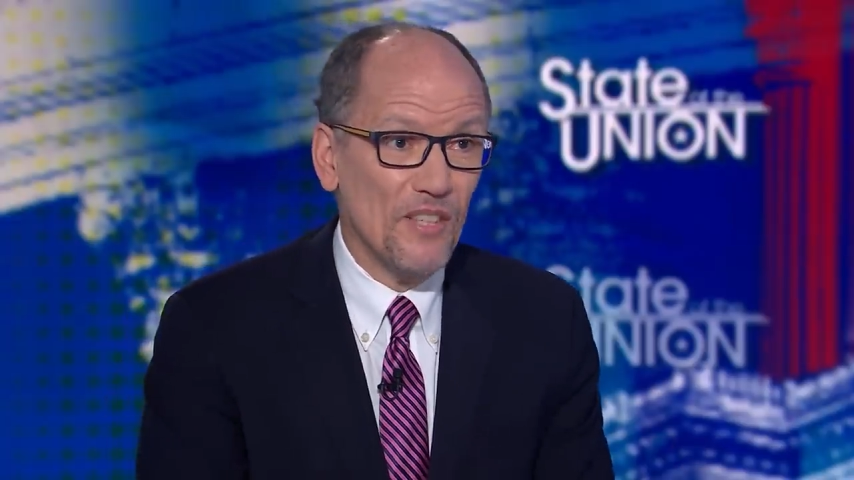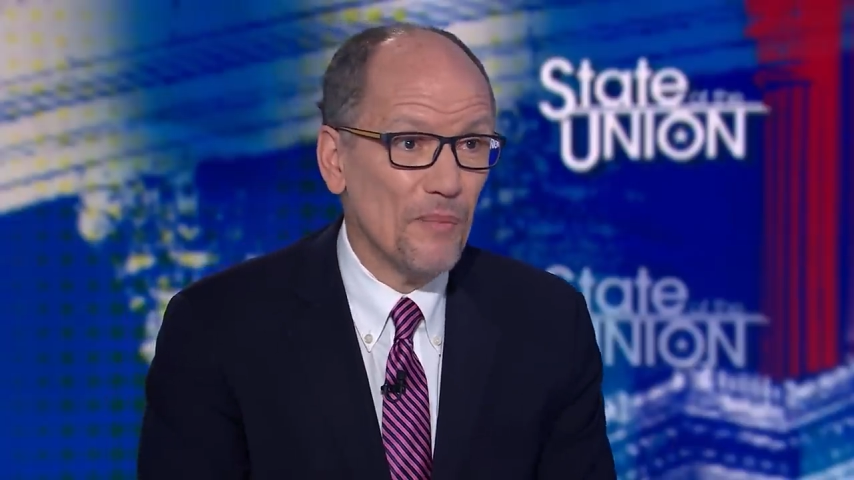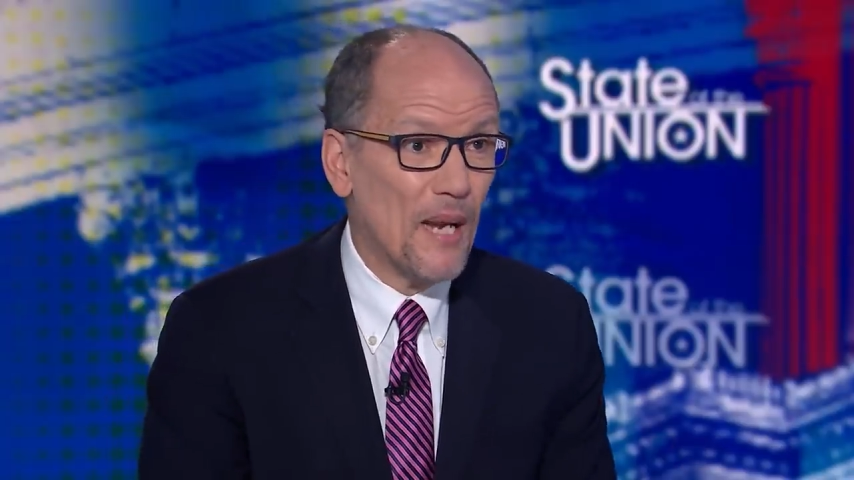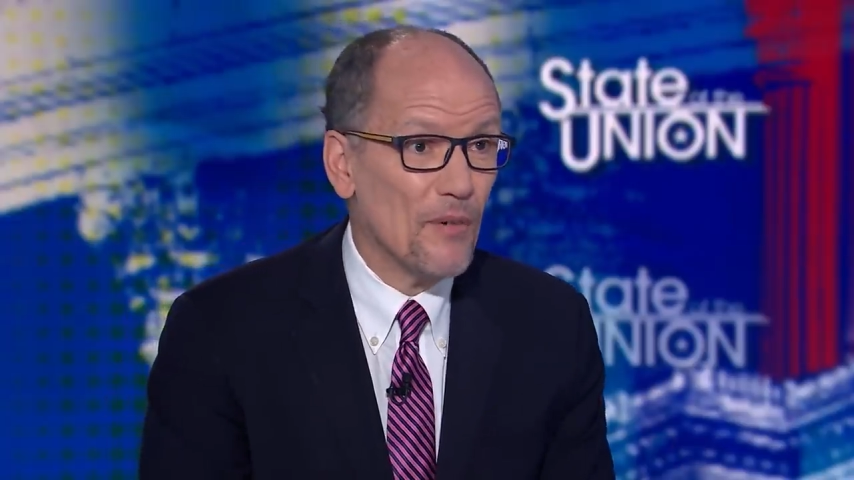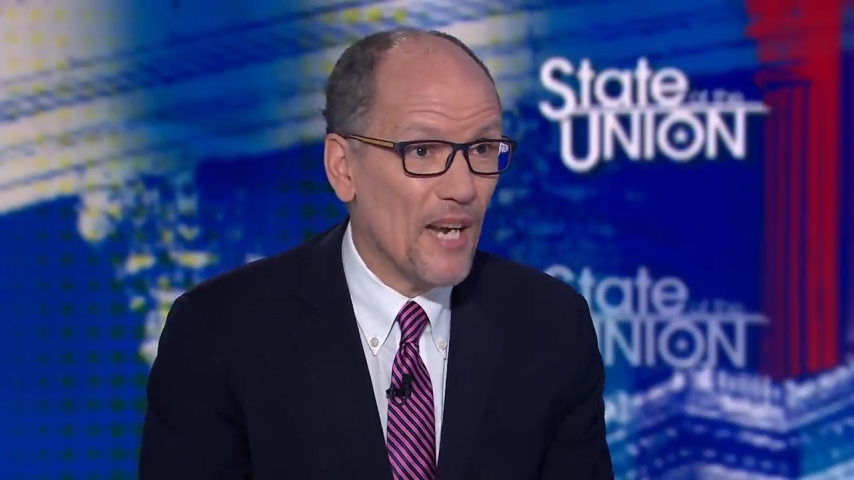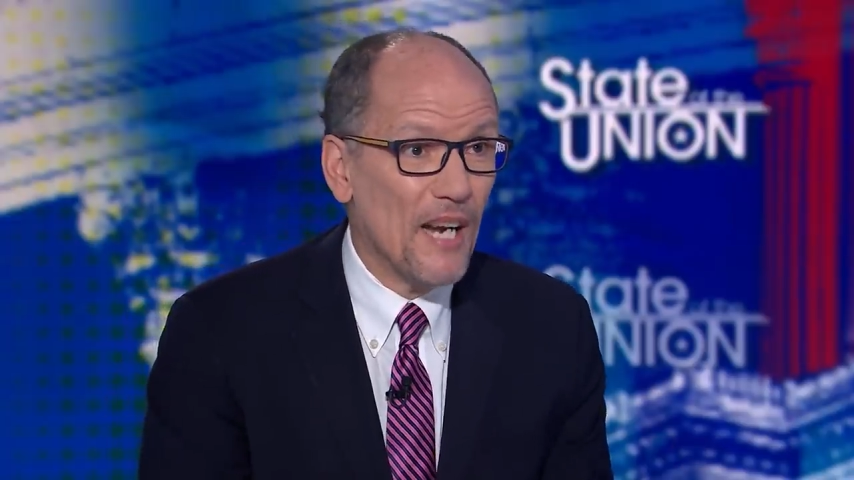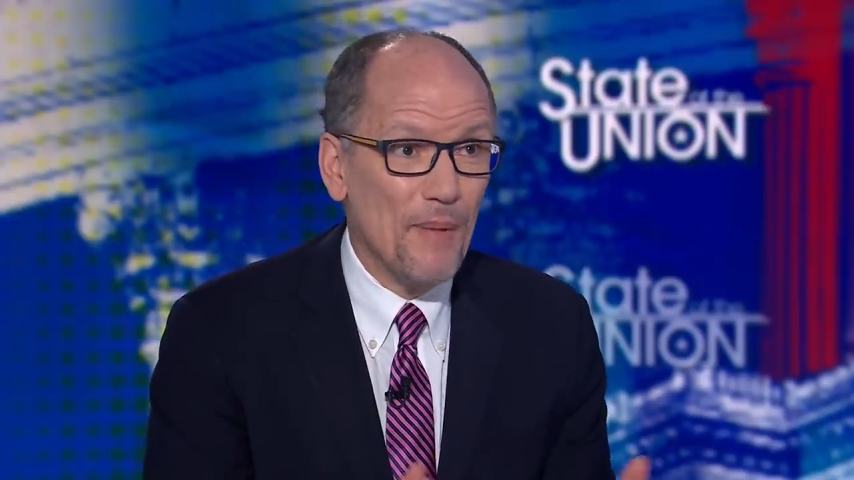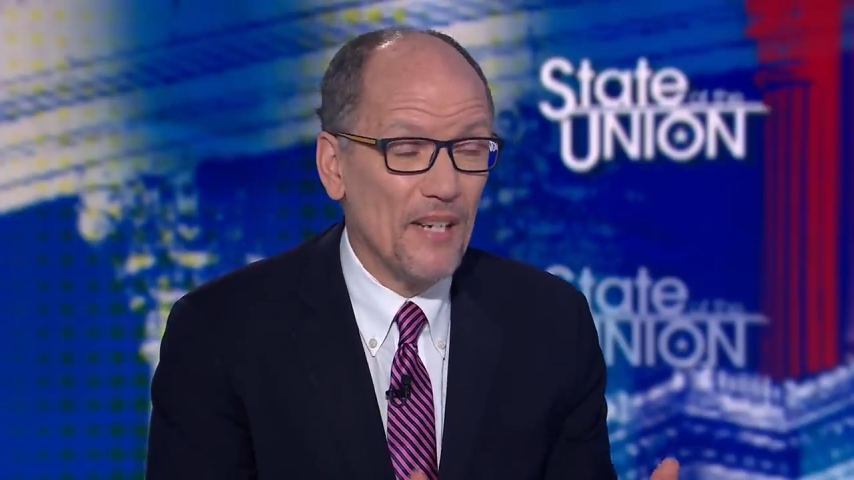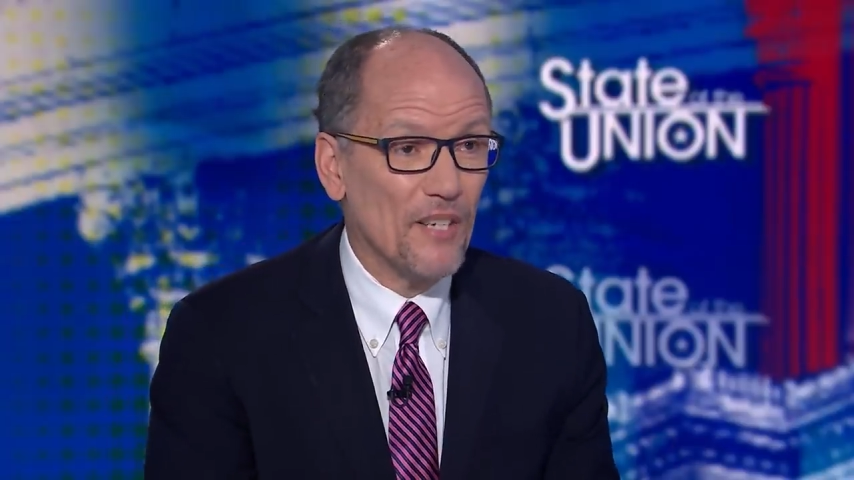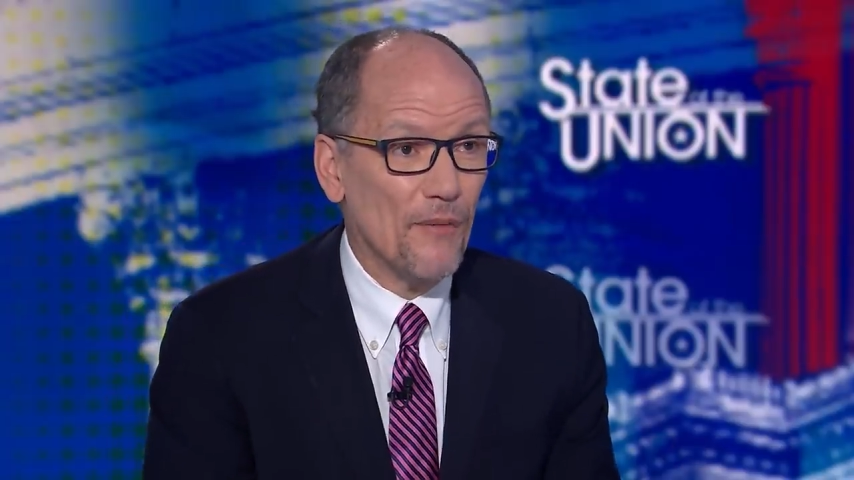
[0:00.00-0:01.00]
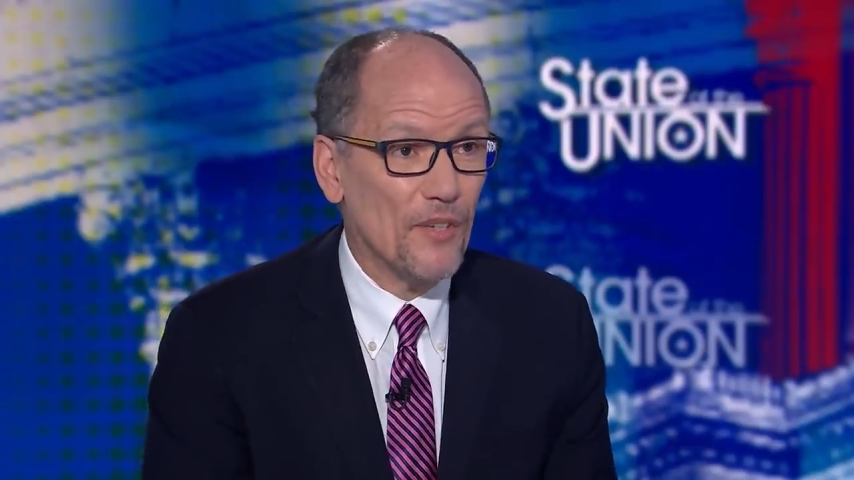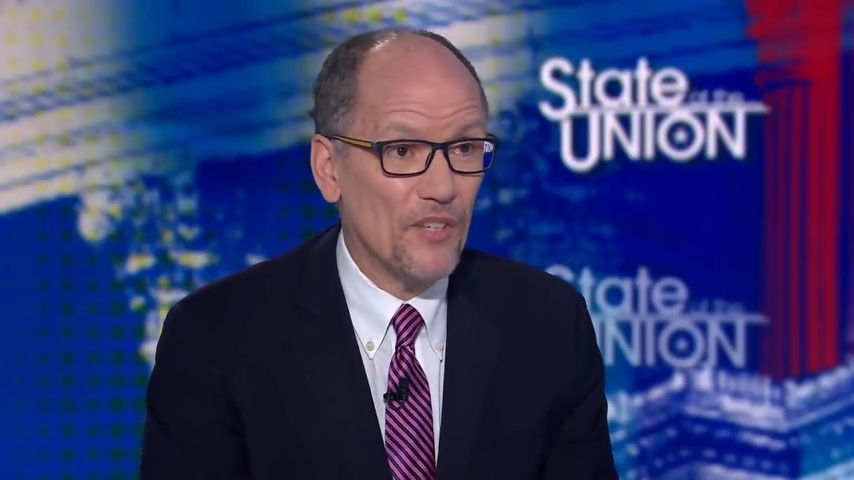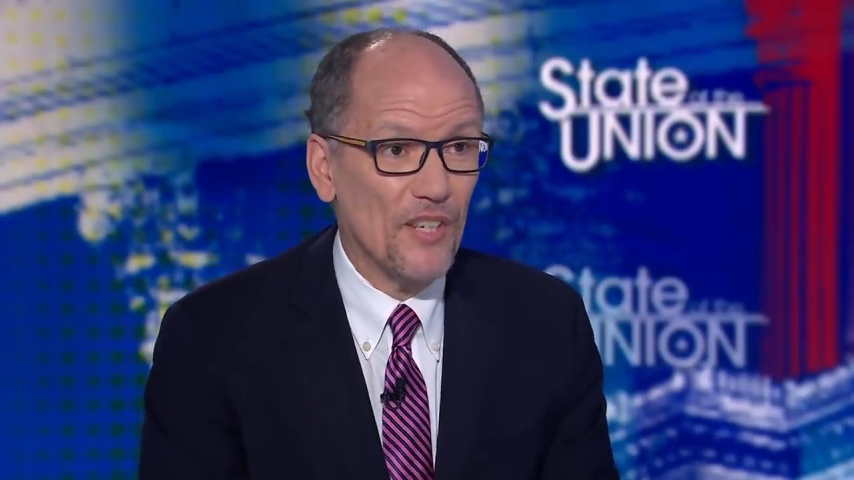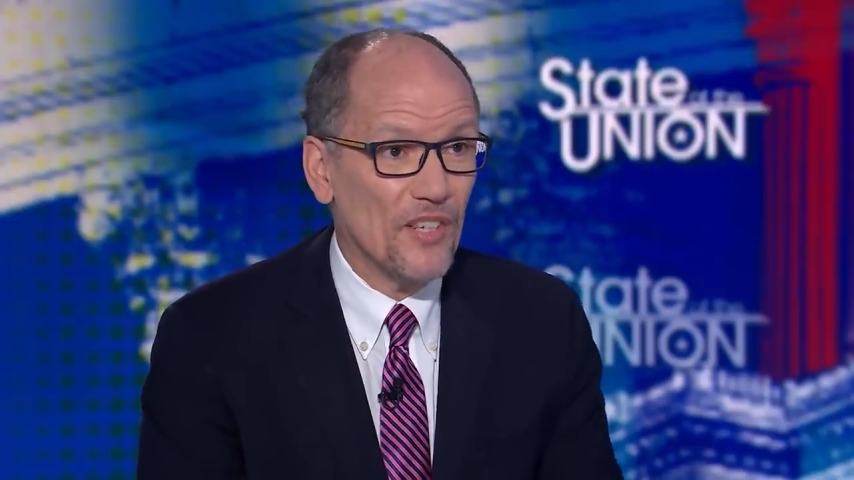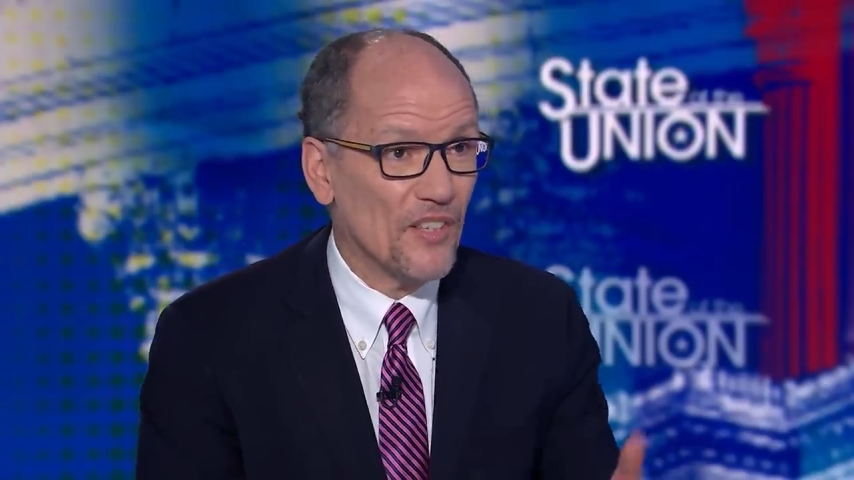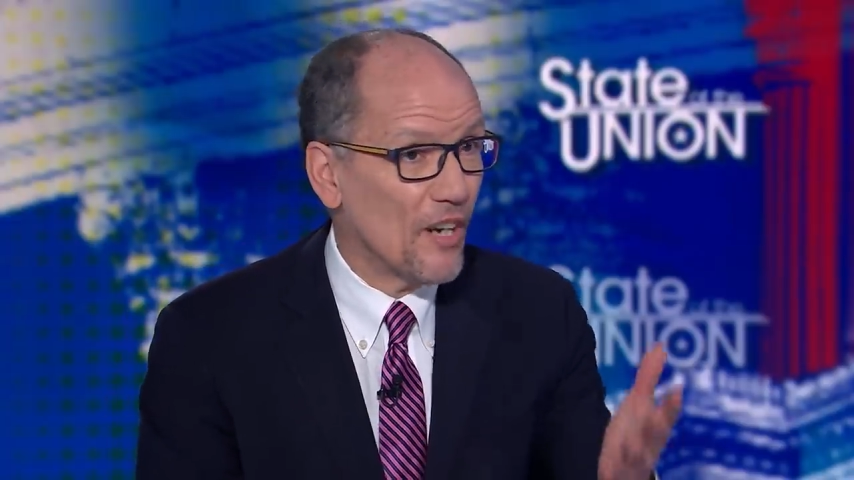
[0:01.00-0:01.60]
sometimes you got to make tough decisions.